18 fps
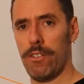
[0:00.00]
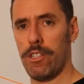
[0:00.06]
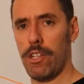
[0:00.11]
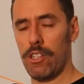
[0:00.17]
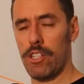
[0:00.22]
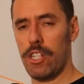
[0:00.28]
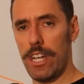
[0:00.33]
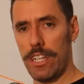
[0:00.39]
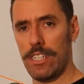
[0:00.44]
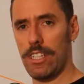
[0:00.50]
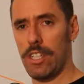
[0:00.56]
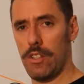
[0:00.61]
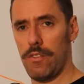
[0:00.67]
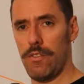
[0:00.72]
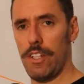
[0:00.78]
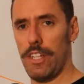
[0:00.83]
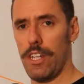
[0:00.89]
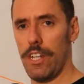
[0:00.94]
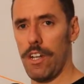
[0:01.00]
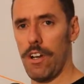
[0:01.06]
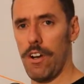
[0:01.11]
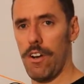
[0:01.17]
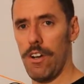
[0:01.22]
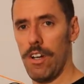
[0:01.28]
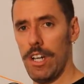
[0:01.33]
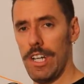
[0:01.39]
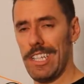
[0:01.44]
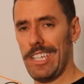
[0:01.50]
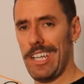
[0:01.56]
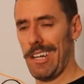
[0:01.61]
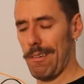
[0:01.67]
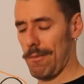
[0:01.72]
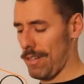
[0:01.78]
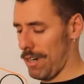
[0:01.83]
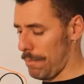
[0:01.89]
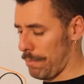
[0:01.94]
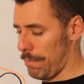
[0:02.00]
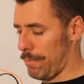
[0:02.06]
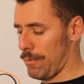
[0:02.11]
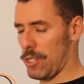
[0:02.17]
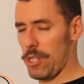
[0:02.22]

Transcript: So check this video that I'm gonna